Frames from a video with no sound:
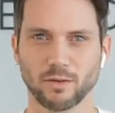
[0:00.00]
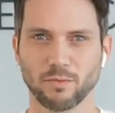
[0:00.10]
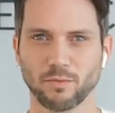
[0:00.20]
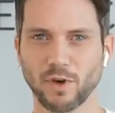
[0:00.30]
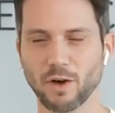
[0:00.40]

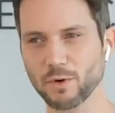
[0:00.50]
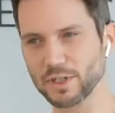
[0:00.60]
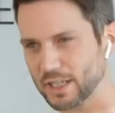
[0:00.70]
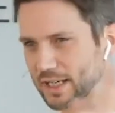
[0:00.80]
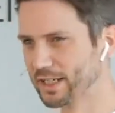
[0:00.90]
But I want
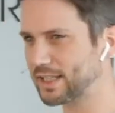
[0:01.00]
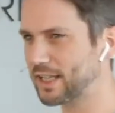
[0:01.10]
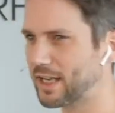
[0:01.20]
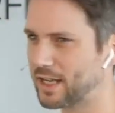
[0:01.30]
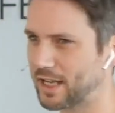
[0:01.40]
you to
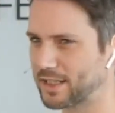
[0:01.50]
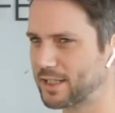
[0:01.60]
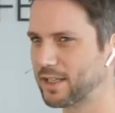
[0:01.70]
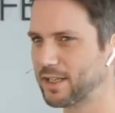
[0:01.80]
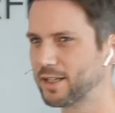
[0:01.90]
consider
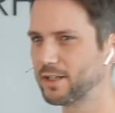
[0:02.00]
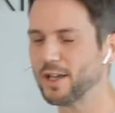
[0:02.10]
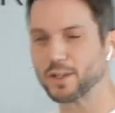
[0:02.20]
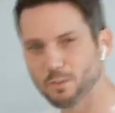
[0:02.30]
this. the